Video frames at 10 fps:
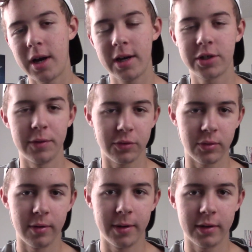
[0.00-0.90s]
I actually have a
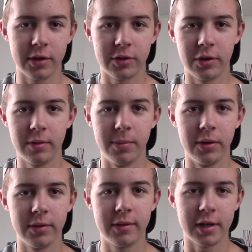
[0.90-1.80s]
story about that show,
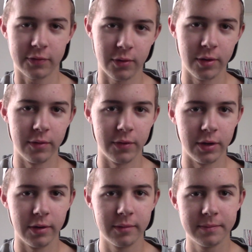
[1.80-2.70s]
but that's for another
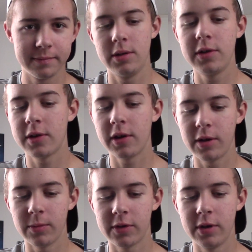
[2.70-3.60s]
video. DCI
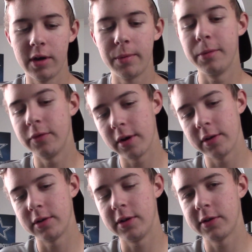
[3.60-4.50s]
Denton was done. We moved
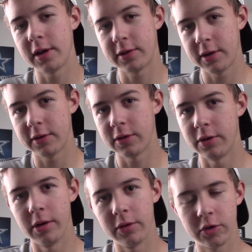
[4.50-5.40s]
on to DCI San
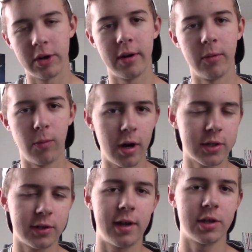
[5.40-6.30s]
Antonio, the show I'd
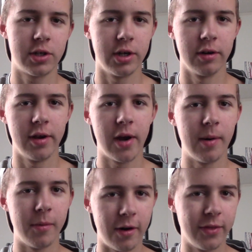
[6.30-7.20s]
watched last year, and
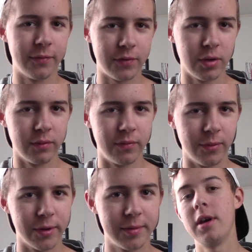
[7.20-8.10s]
now I'm on the field
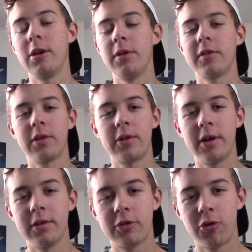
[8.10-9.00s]
for it. Anyways, I
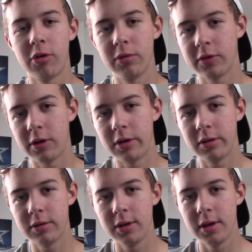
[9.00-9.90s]
thought tour was
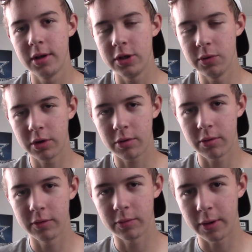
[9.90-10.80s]
all
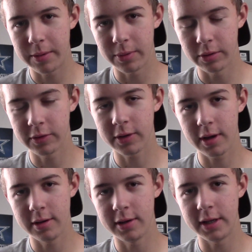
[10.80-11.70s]
unicorns, rainbows,
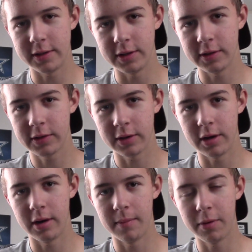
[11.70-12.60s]
and daisies
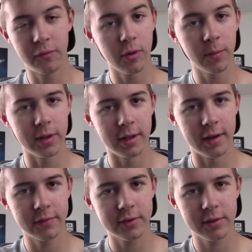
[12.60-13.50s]
before we
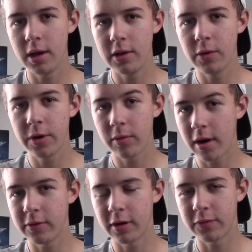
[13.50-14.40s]
left, and then we
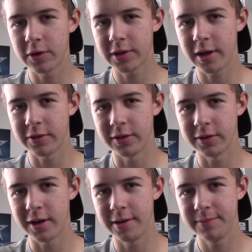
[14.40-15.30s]
arrived at our first housing
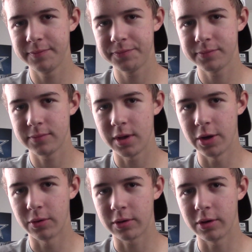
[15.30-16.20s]
site
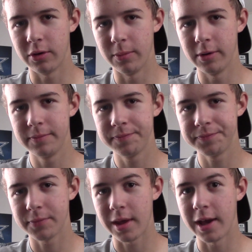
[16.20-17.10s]
in
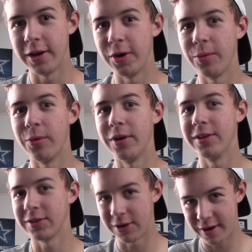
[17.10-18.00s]
Oklahoma, and it
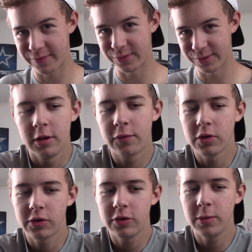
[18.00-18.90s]
was awful. The
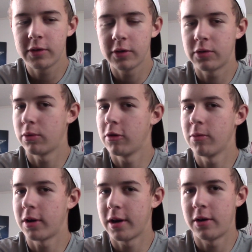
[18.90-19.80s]
first 2 weeks of tour
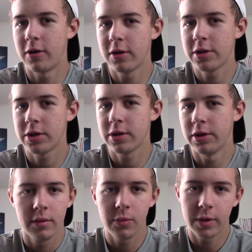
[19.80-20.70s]
were kind of harsh.
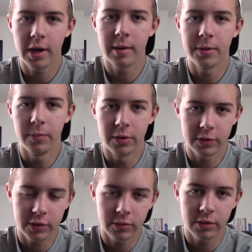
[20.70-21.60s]
Then we got up into
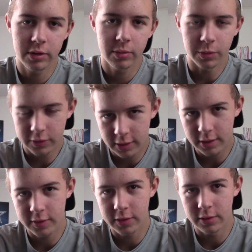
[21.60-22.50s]
Minnesota,
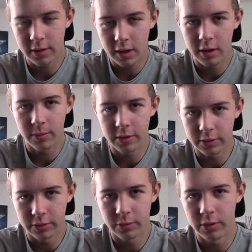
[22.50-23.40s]
Wisconsin, Iowa,
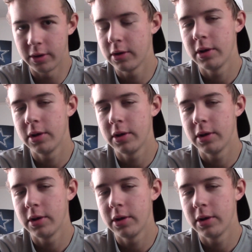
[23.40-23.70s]
Illinois.